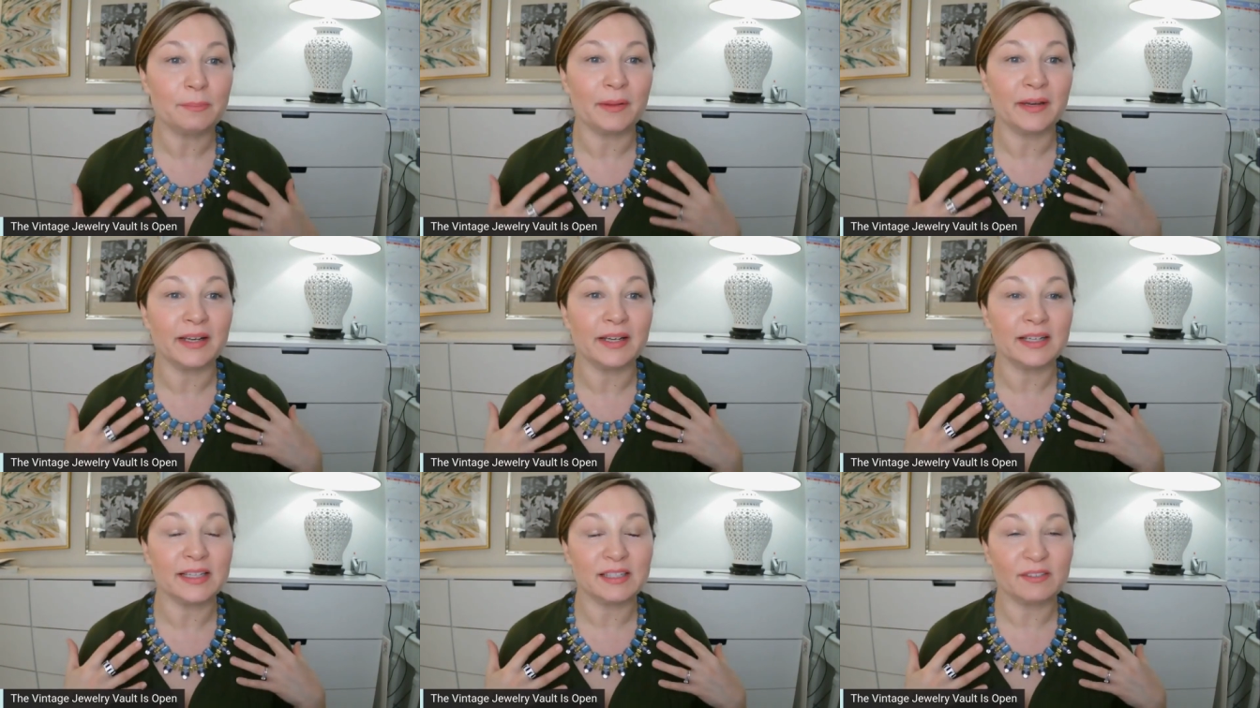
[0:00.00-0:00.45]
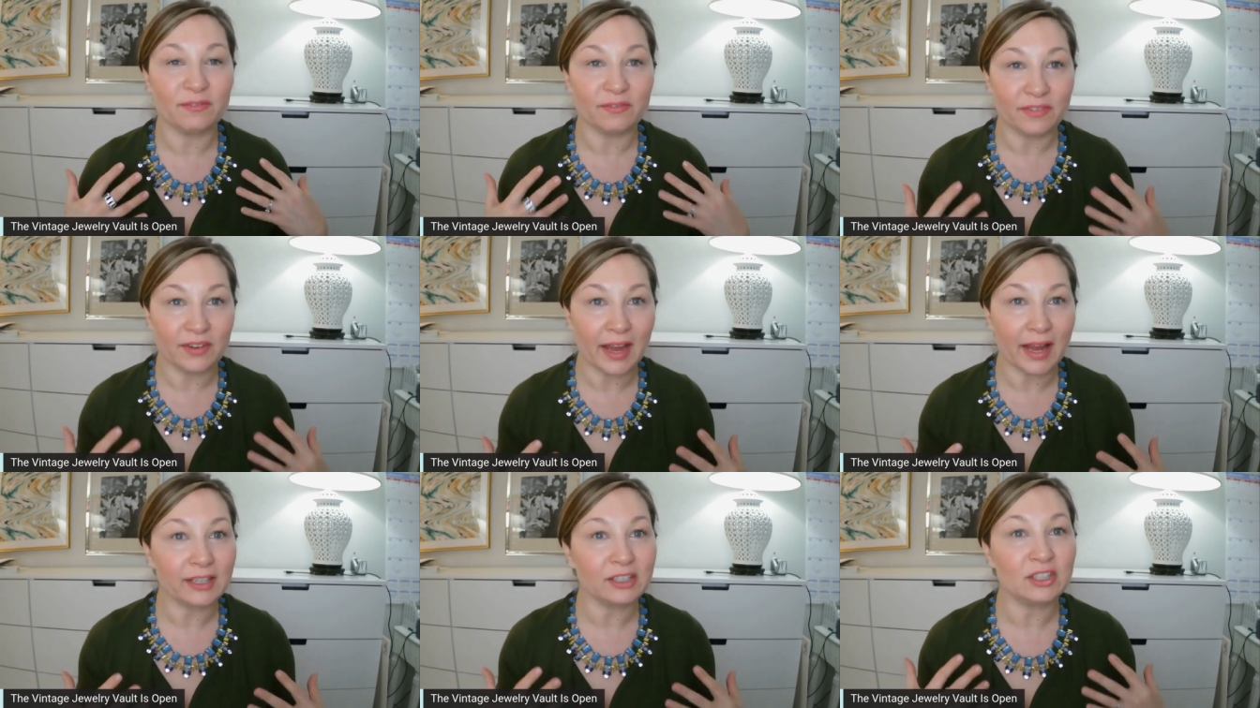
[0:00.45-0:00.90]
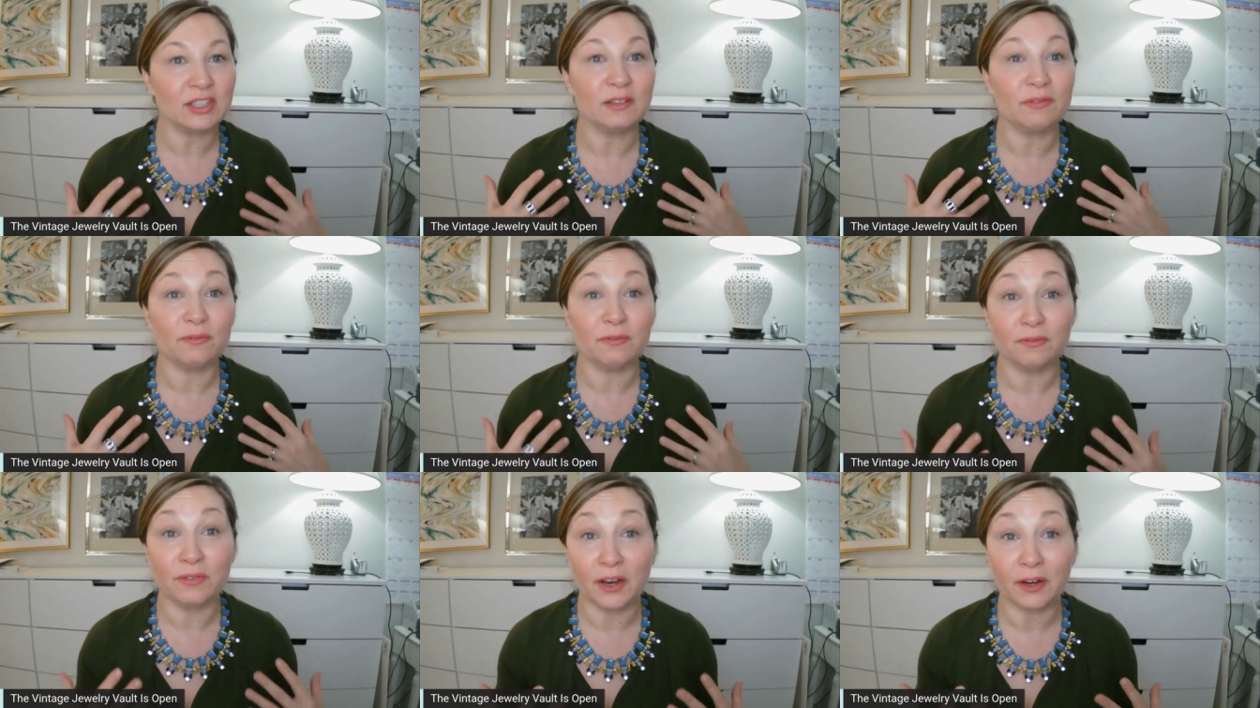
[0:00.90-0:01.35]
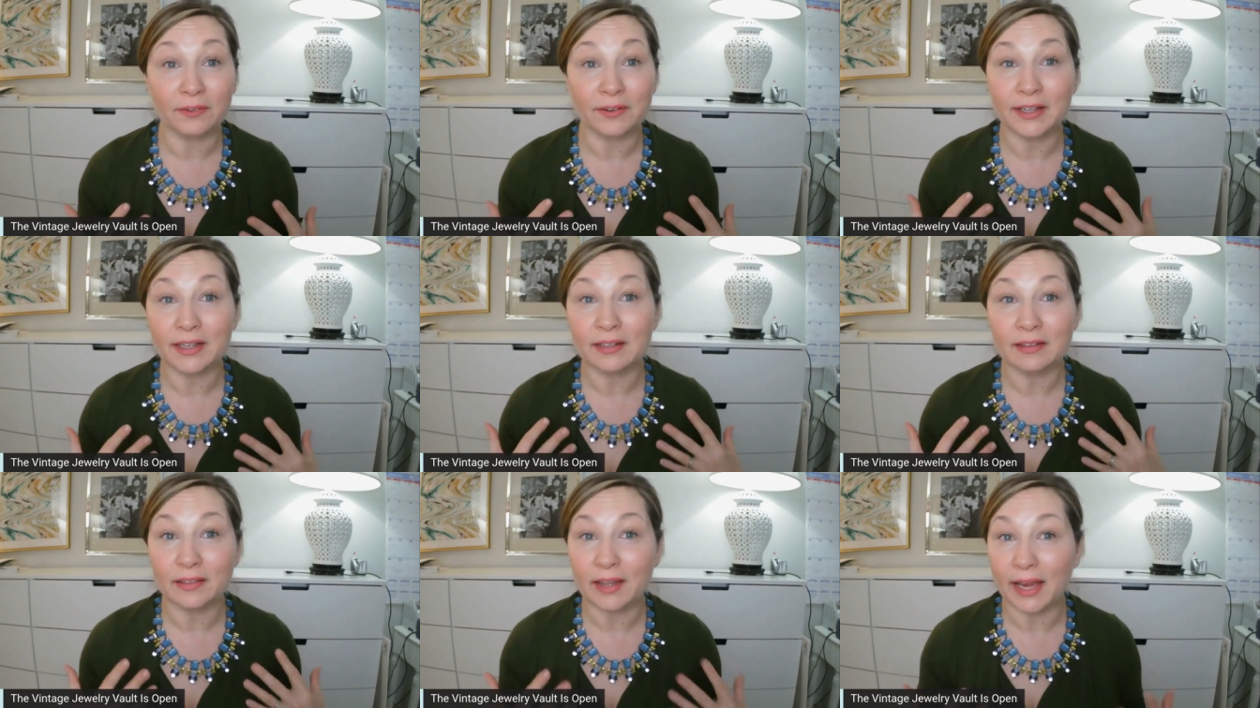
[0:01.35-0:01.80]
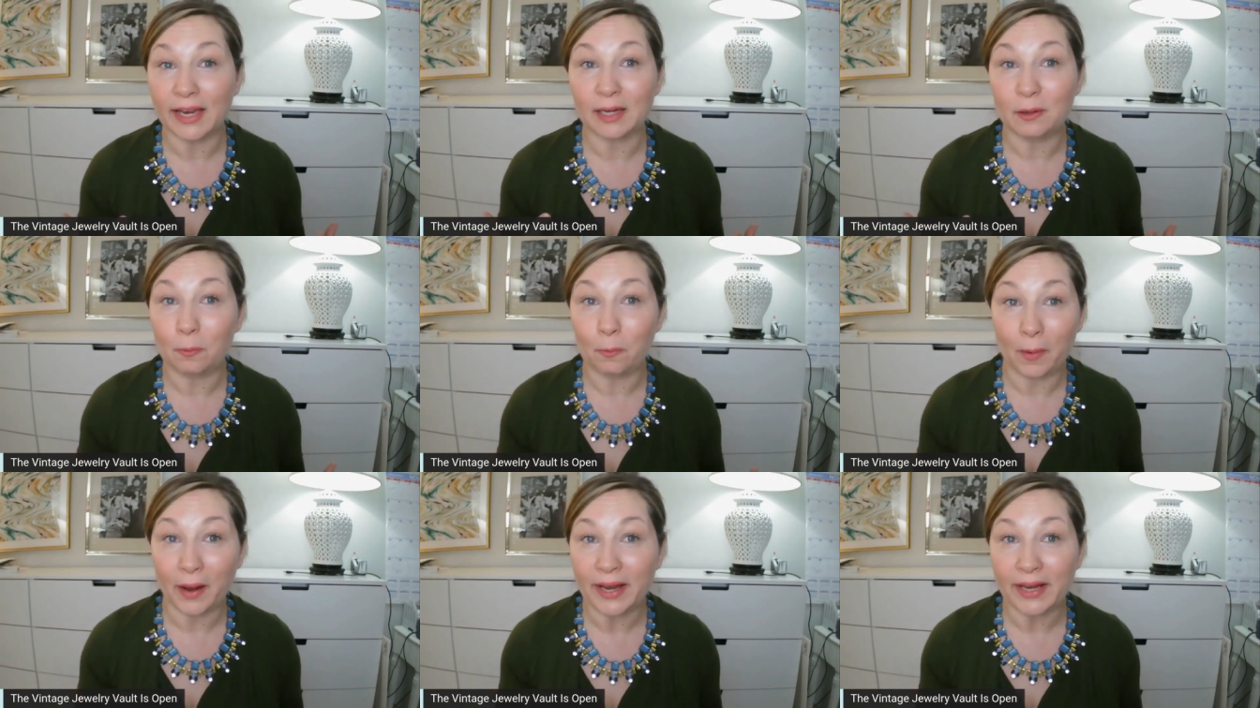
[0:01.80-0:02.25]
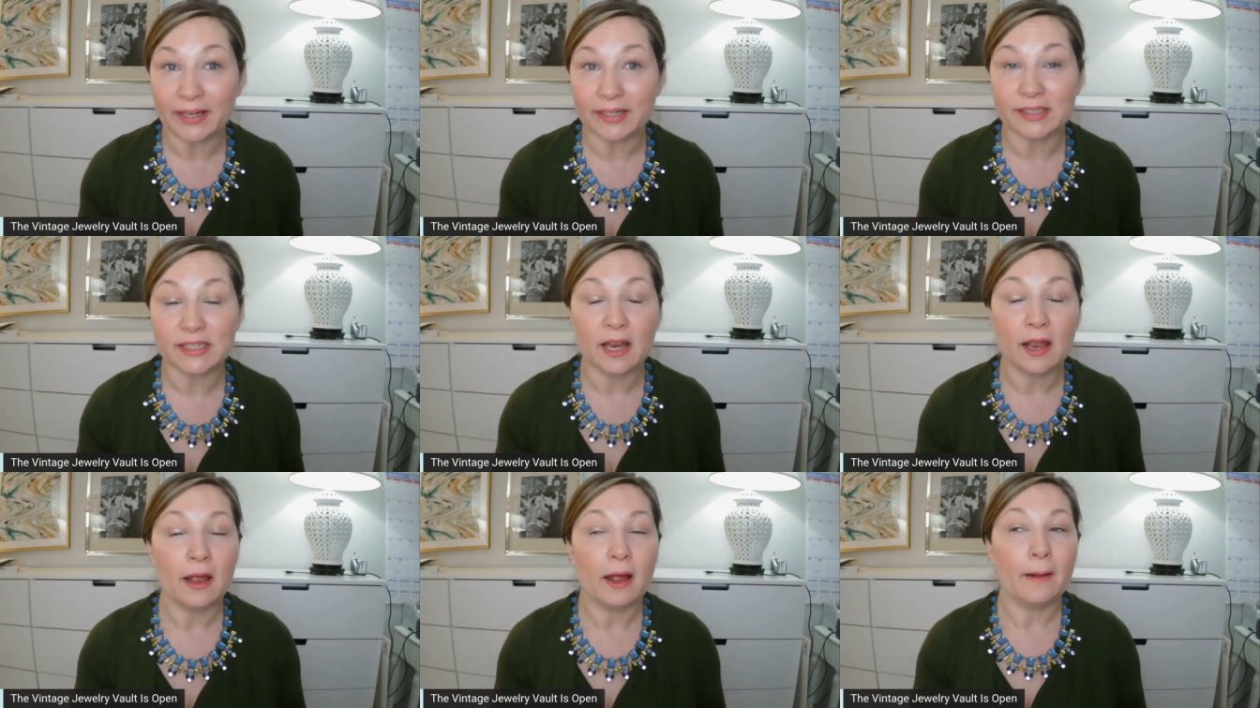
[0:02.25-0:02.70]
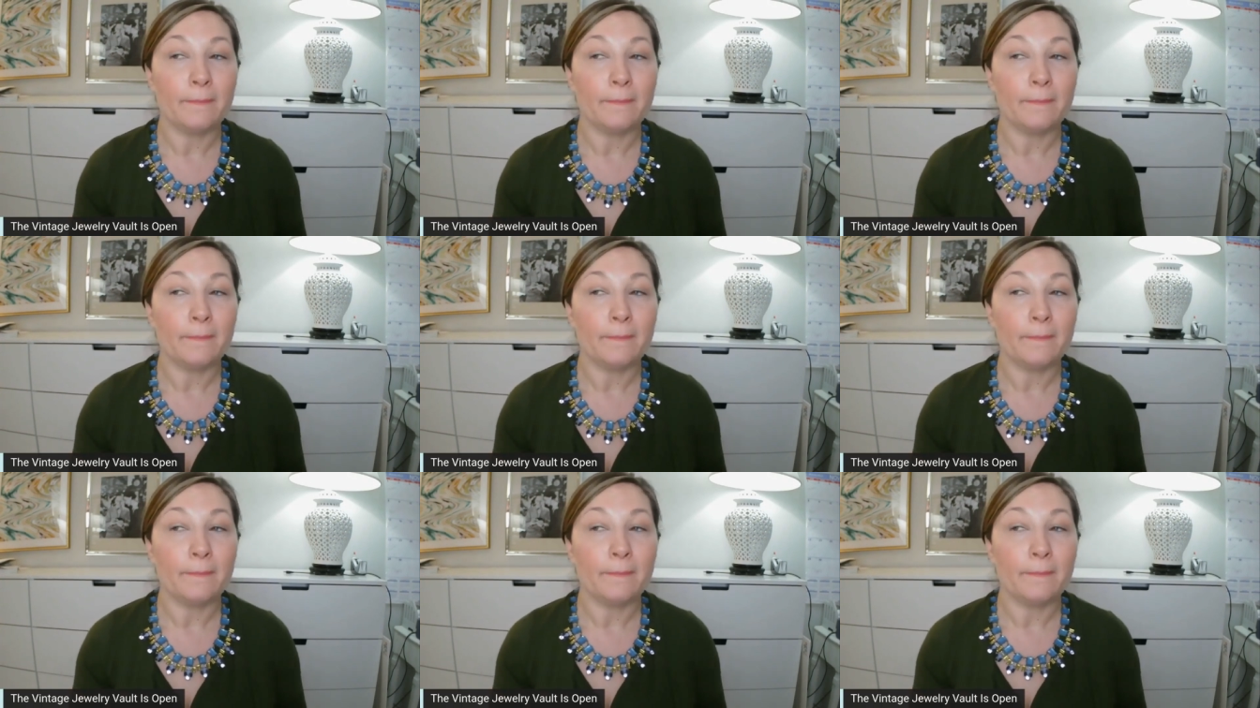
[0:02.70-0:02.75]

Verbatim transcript: but it is actually very lightweight.